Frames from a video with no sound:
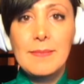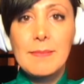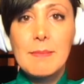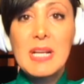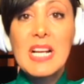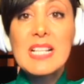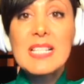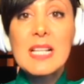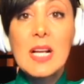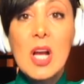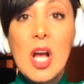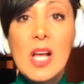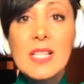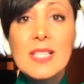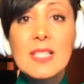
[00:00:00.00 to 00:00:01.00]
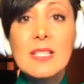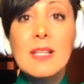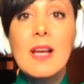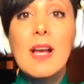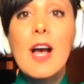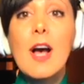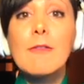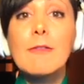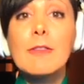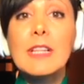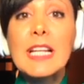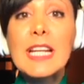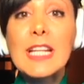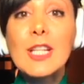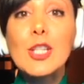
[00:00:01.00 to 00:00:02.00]
because the cost of
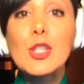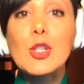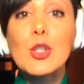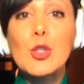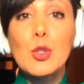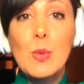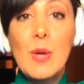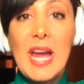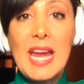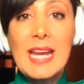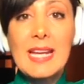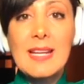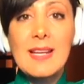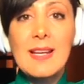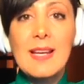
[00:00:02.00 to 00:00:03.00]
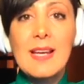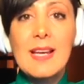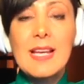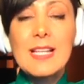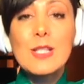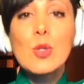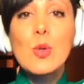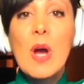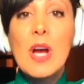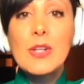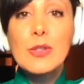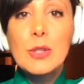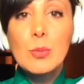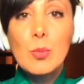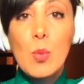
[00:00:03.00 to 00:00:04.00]
link to 2A is
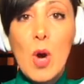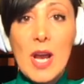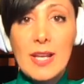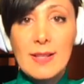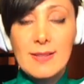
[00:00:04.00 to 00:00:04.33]
201,